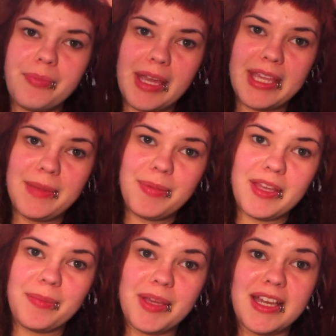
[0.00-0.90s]

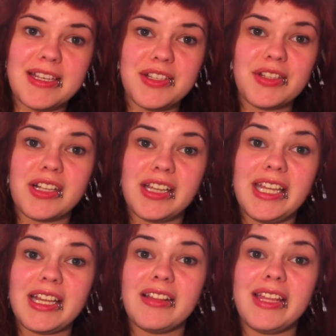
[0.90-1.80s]
Because
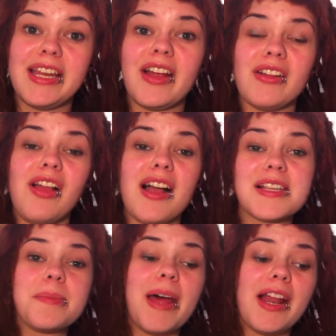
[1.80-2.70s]
clean hair
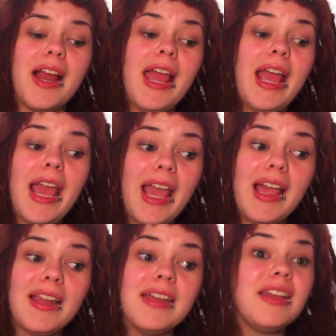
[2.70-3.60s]
locks better,
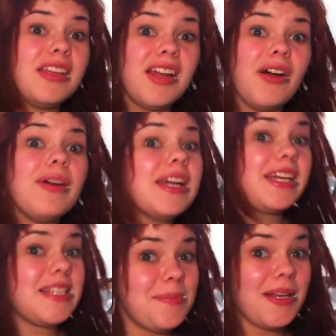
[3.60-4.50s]
and, you know,
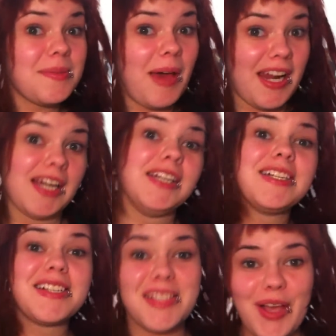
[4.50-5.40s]
it smells better.
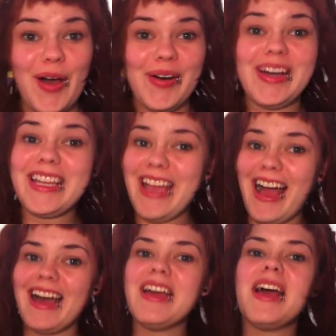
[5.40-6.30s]
So
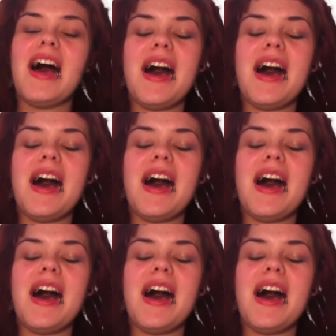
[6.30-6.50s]
yeah,